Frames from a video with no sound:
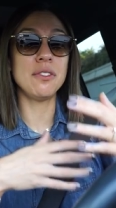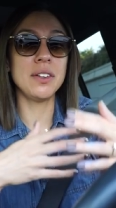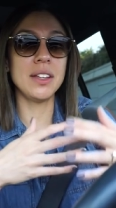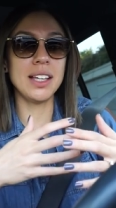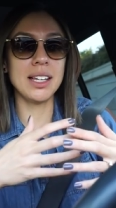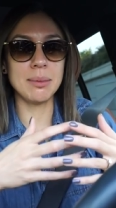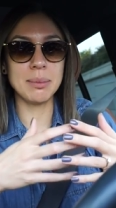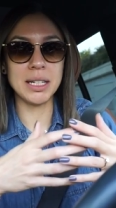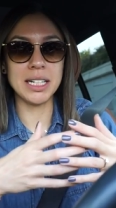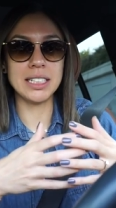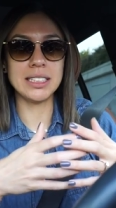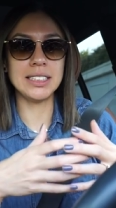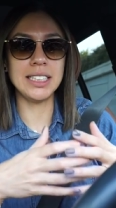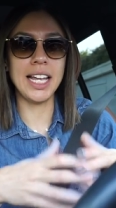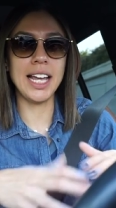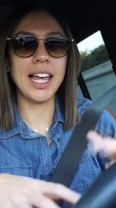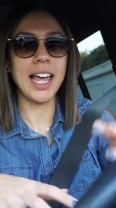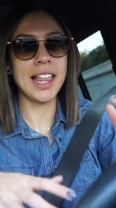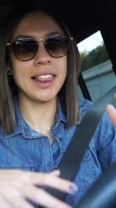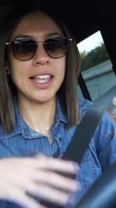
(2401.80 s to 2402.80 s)
feel like I'm getting
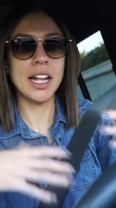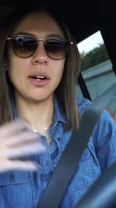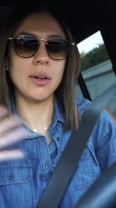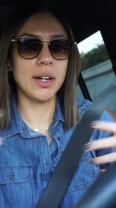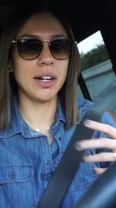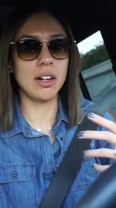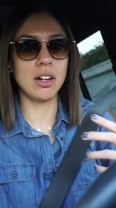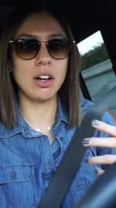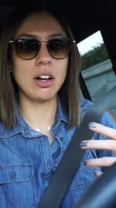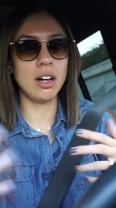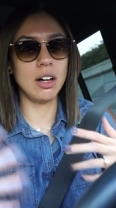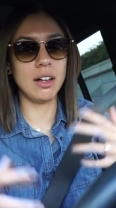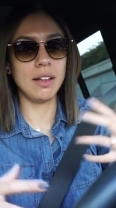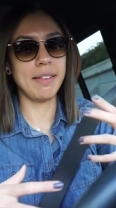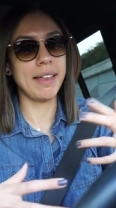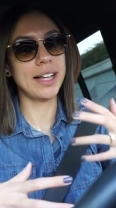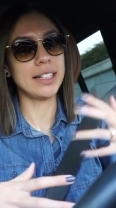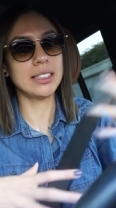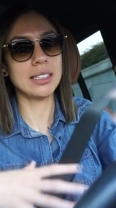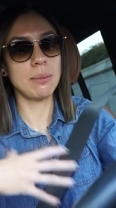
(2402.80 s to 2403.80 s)
sick, and then I'll get a
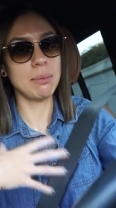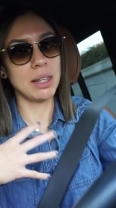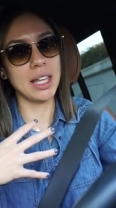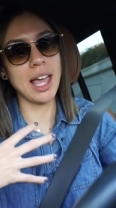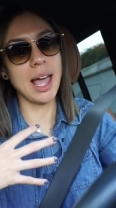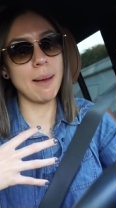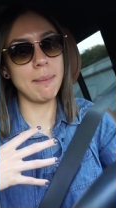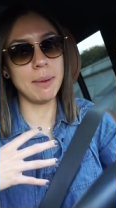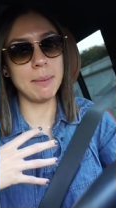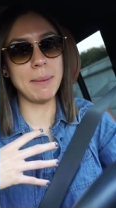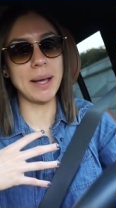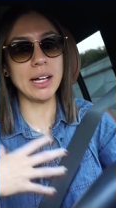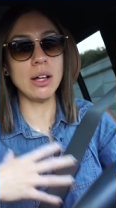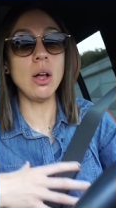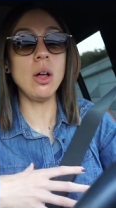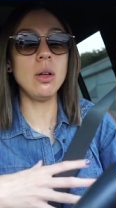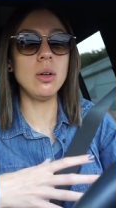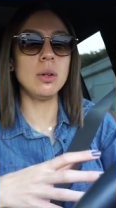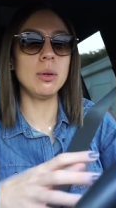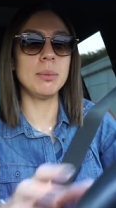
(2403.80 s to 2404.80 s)
call that something happened back
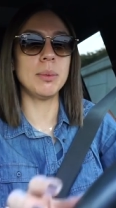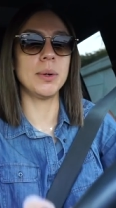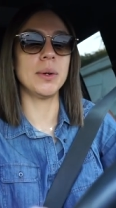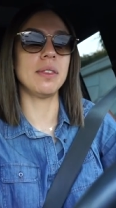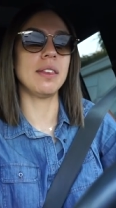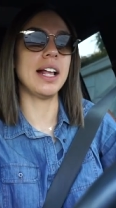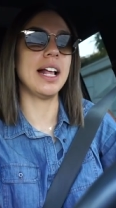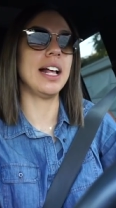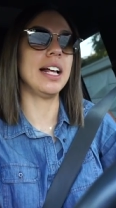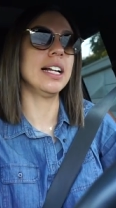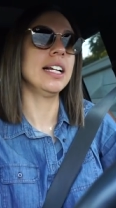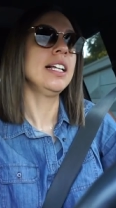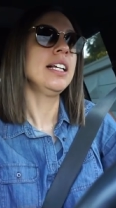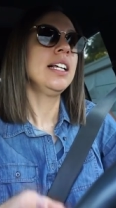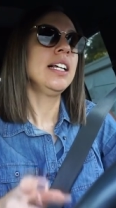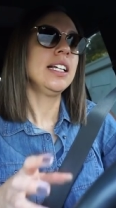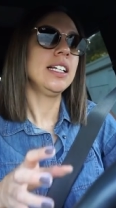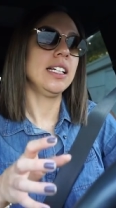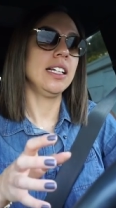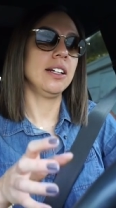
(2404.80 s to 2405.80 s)
home or that,
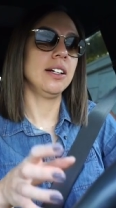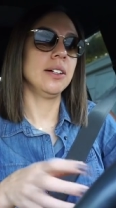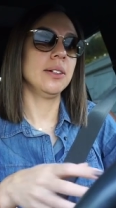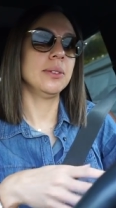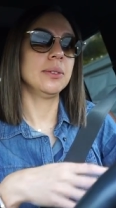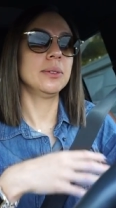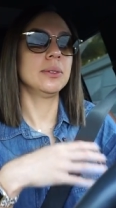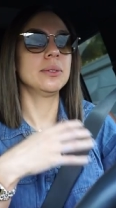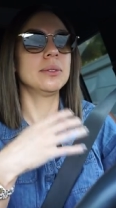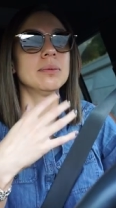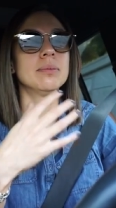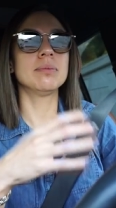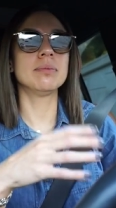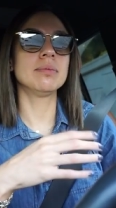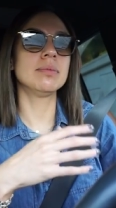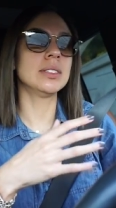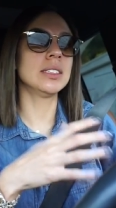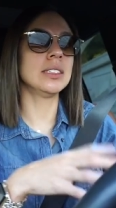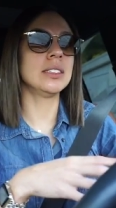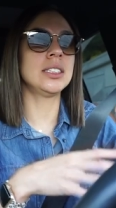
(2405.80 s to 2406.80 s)
you know,
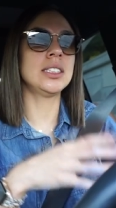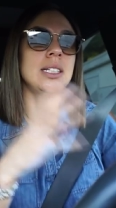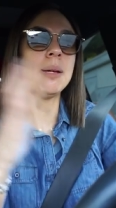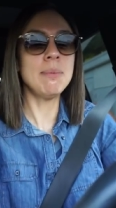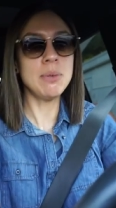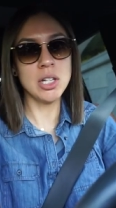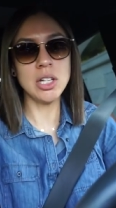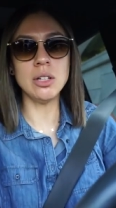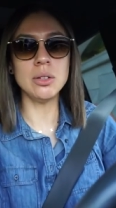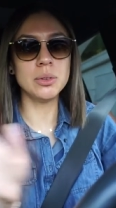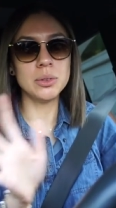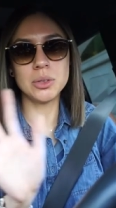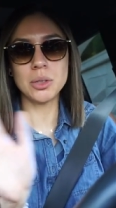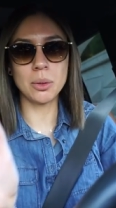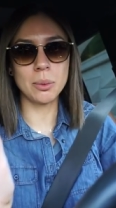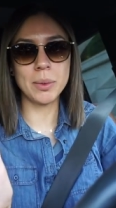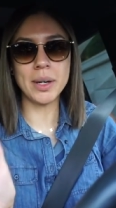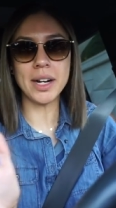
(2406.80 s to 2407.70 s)
some news or